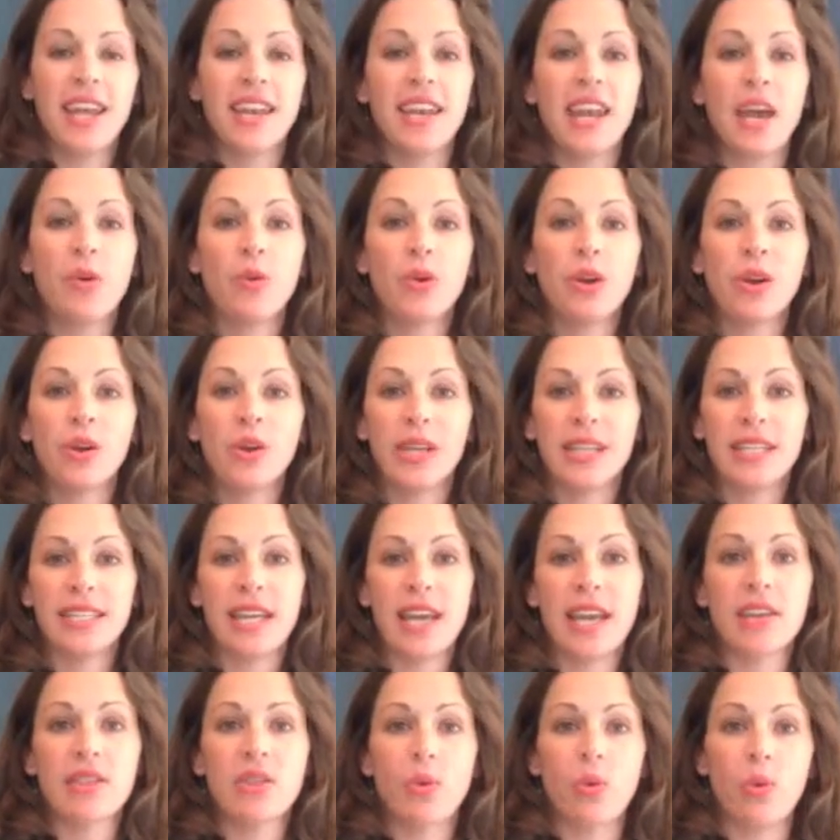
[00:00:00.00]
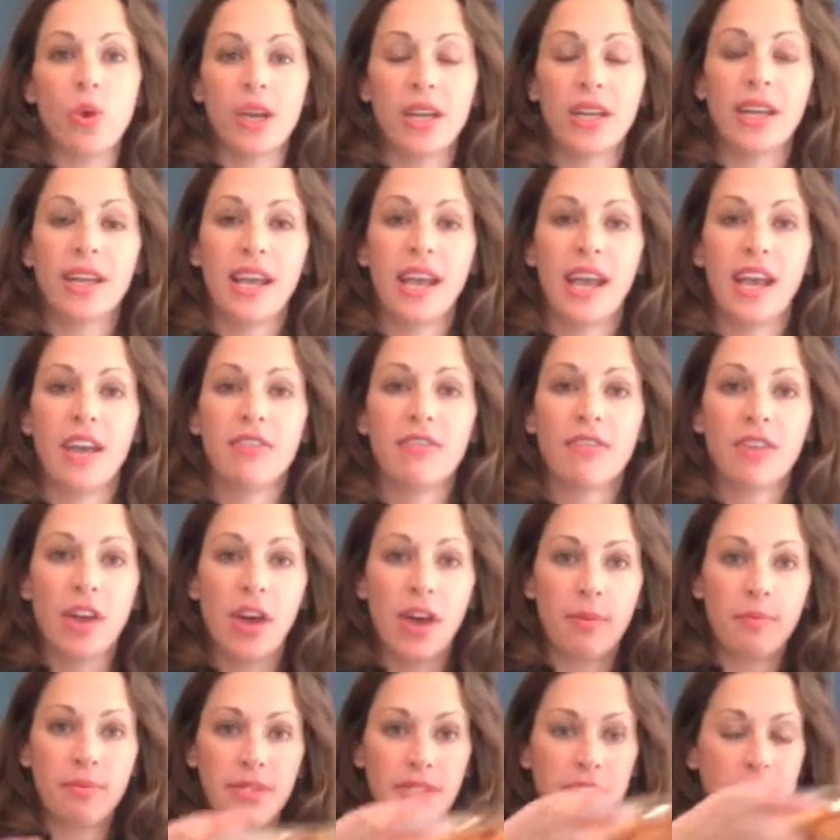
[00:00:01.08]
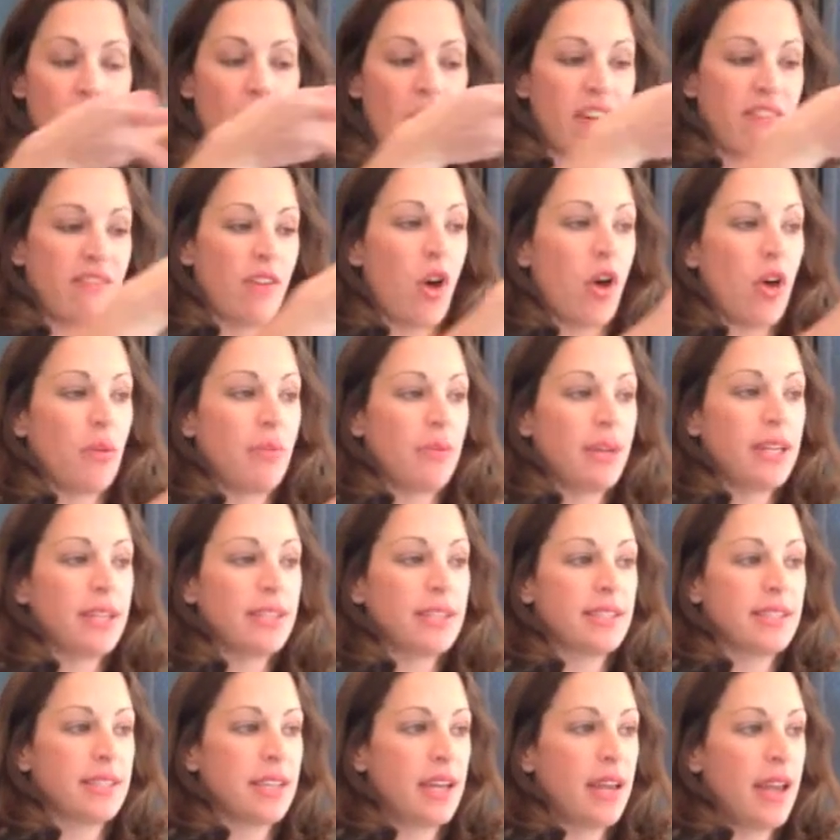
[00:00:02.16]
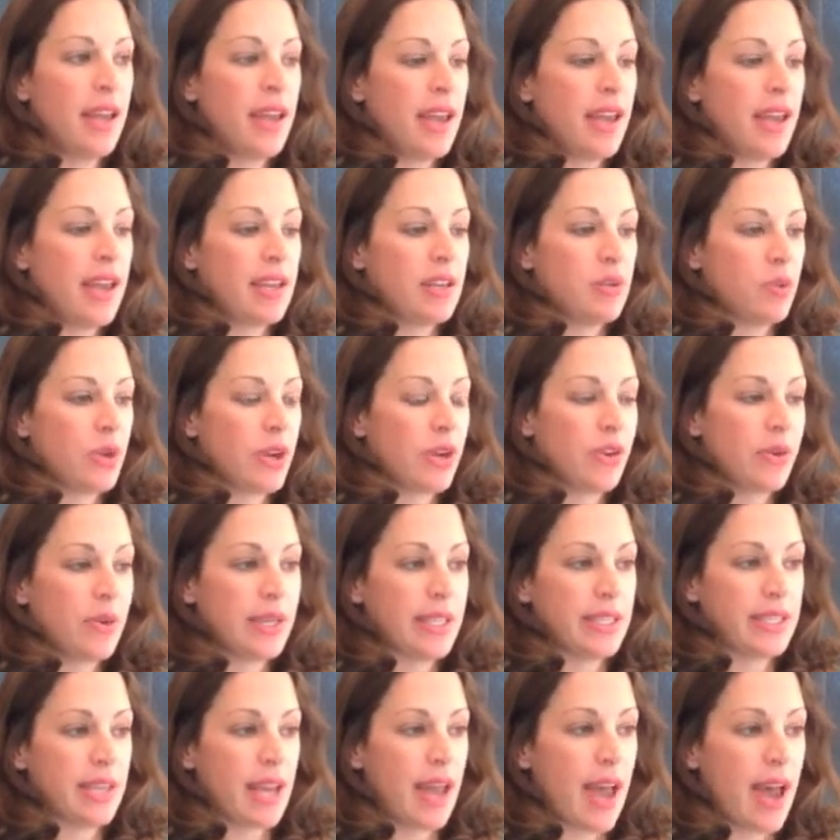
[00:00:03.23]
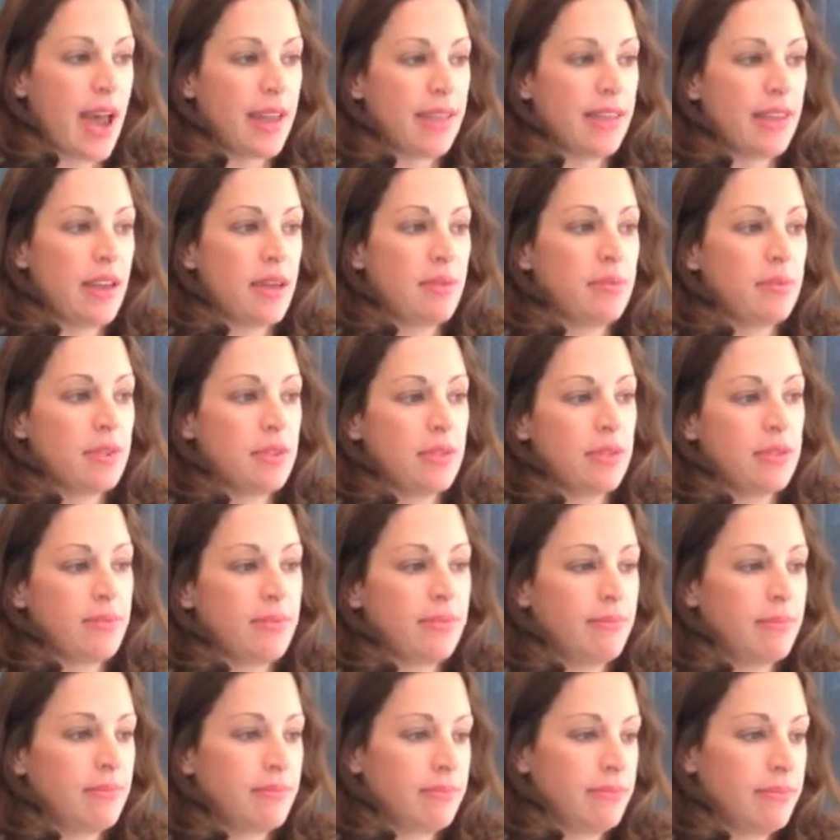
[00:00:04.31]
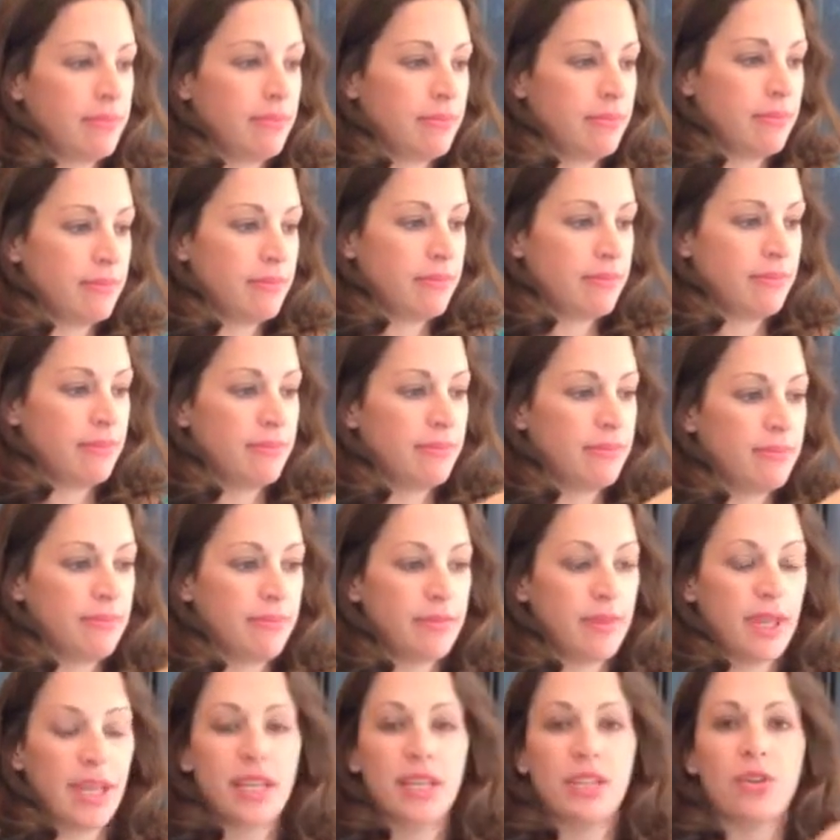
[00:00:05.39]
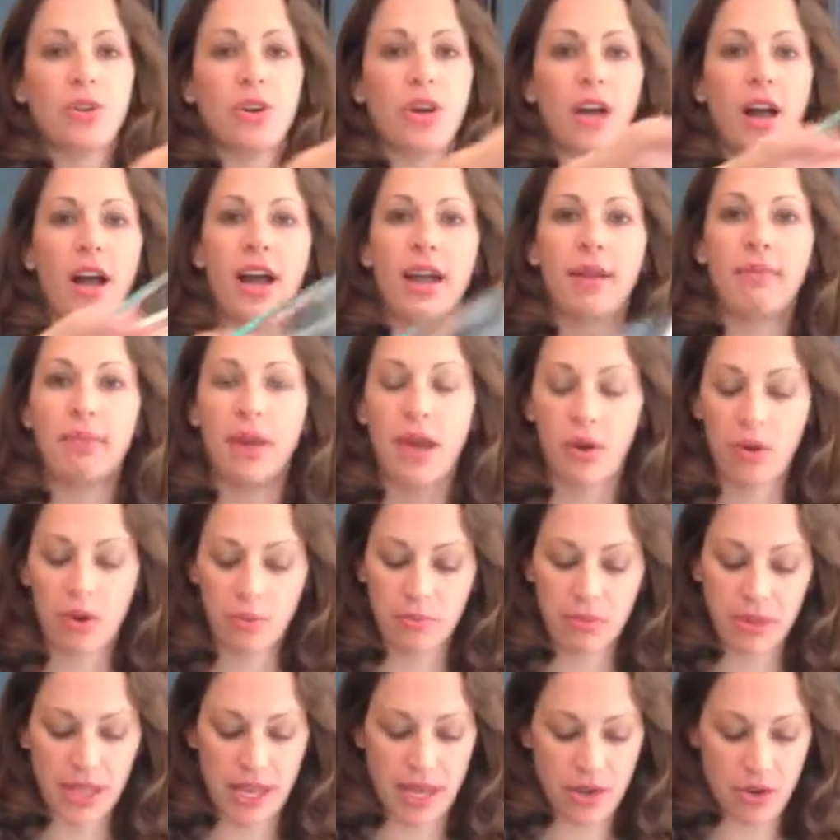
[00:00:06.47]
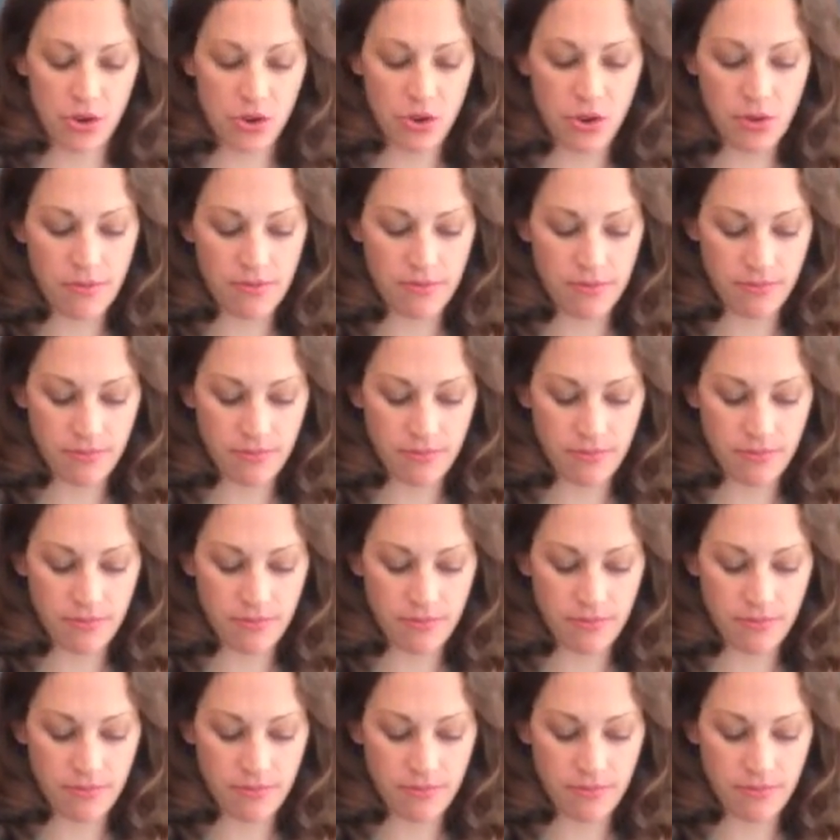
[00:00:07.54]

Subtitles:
Now we're going to take the 1.5 cups of almonds and we're going to add them into our high-powered blender.